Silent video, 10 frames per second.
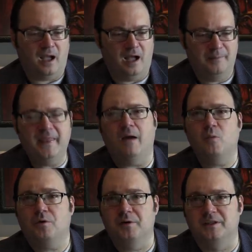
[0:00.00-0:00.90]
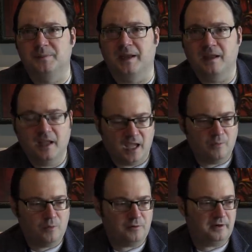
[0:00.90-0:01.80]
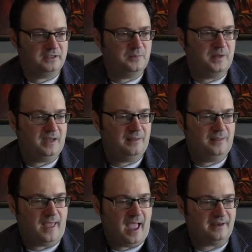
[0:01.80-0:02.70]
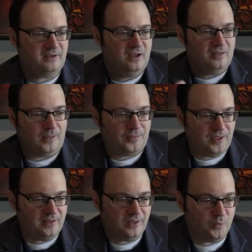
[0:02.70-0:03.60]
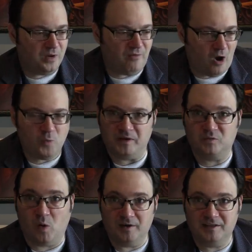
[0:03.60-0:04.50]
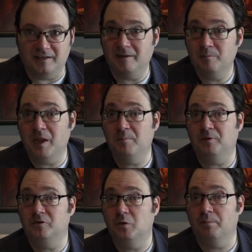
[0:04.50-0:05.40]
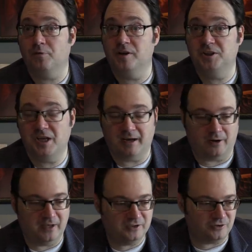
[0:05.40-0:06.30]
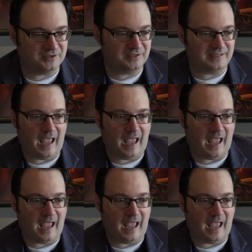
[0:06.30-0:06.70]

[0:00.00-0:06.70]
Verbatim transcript: Um, and that worries me. It worries me that the thing that we've always wanted, people to appreciate our interests, is